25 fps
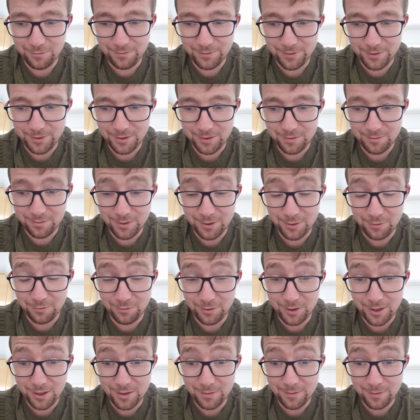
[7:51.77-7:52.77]
You know, everybody's
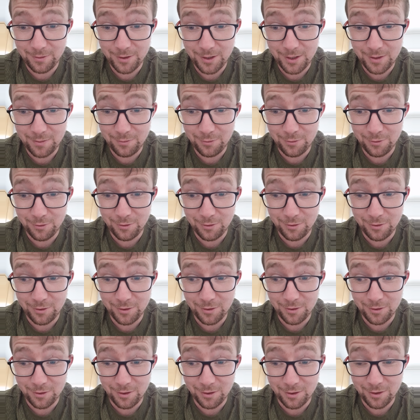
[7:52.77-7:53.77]
raving about him, but I
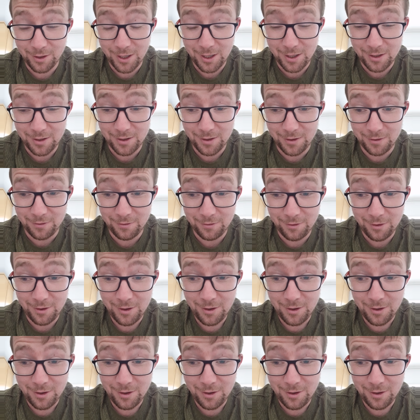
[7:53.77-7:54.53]
thought Cantony's